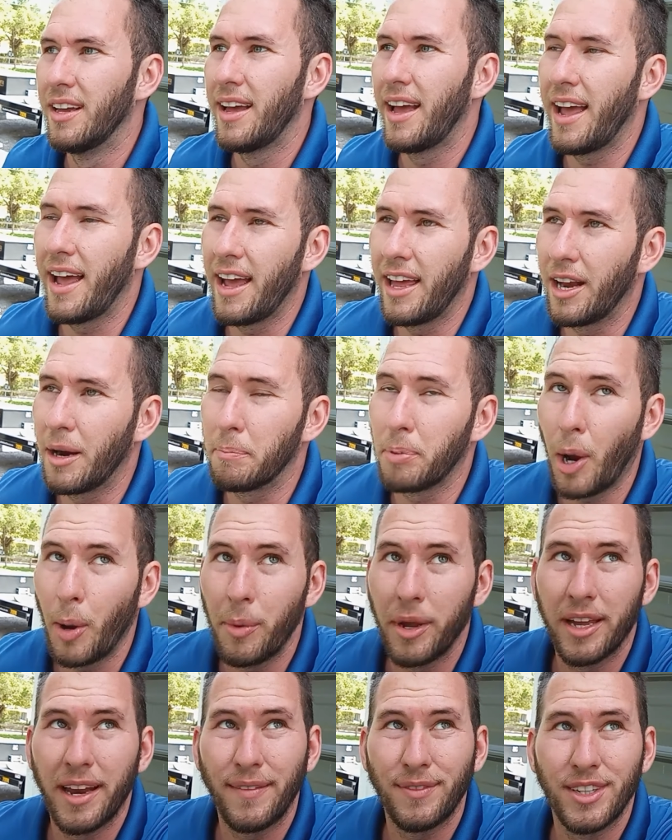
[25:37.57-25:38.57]
And I'm probably
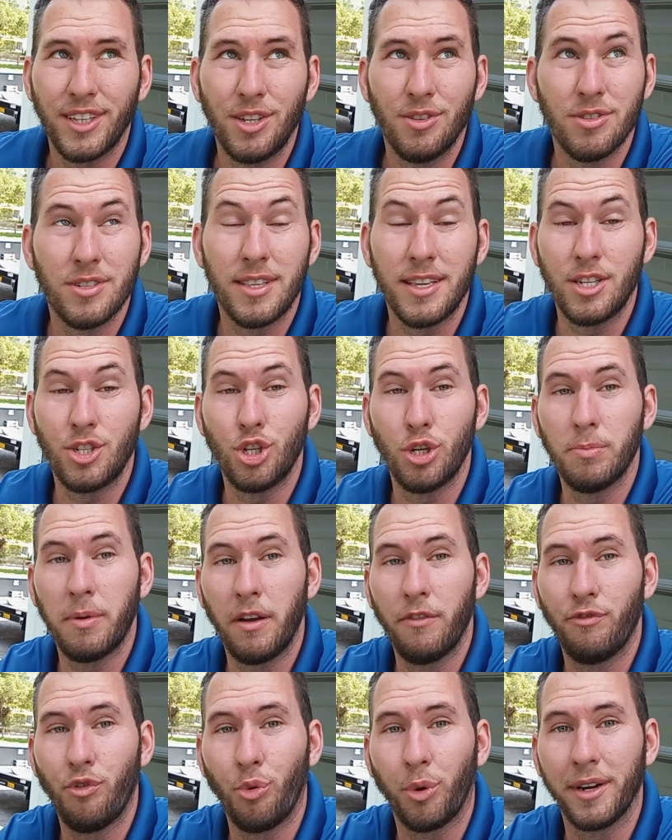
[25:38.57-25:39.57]
going to have to use the
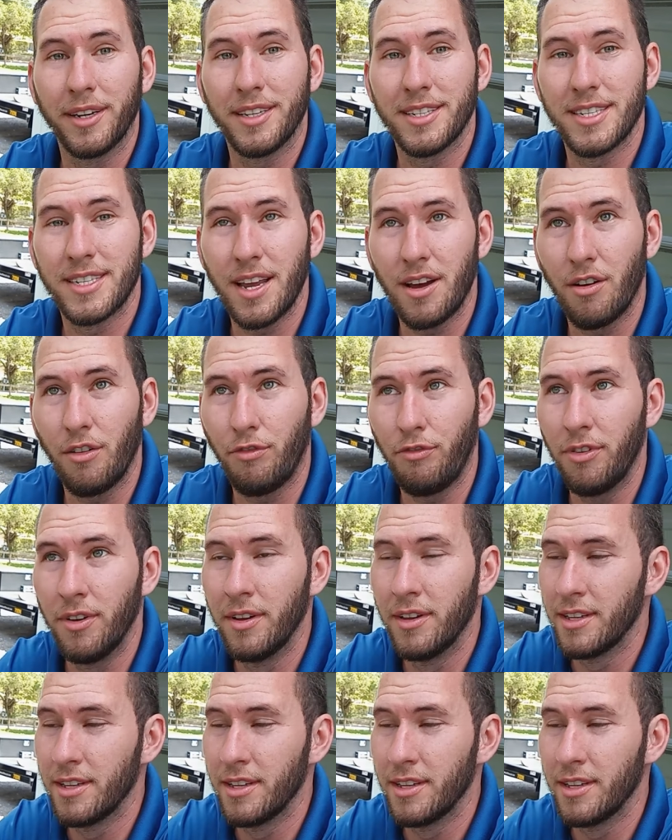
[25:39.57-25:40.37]
2x4 itself